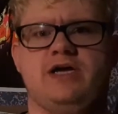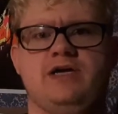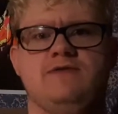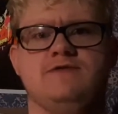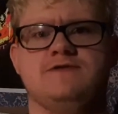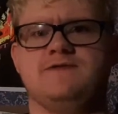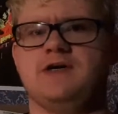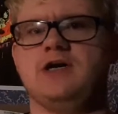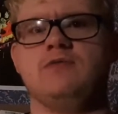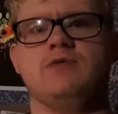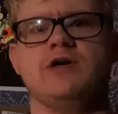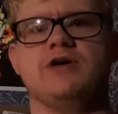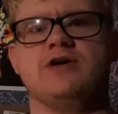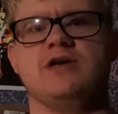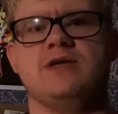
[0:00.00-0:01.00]
It was very
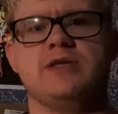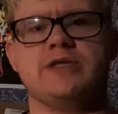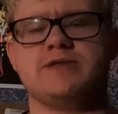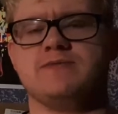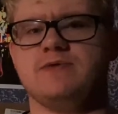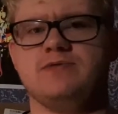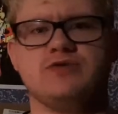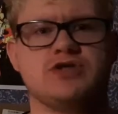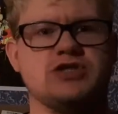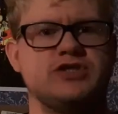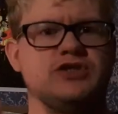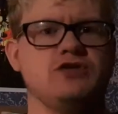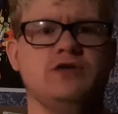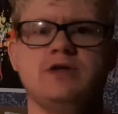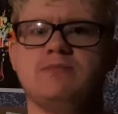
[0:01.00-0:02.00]
weird. And this it was just
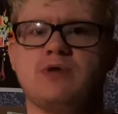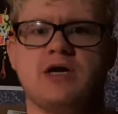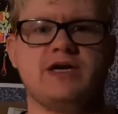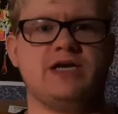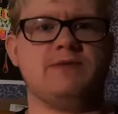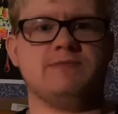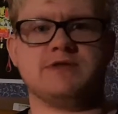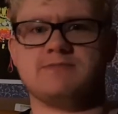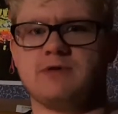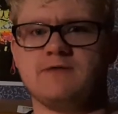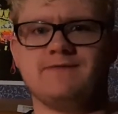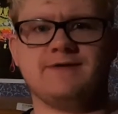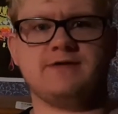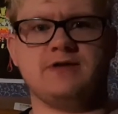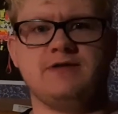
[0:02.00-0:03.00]
newly brought in, was
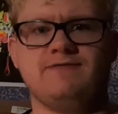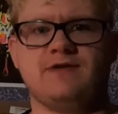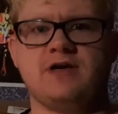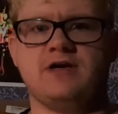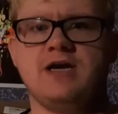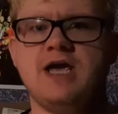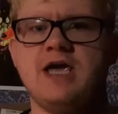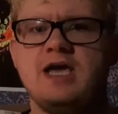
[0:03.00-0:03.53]
perfectly fine,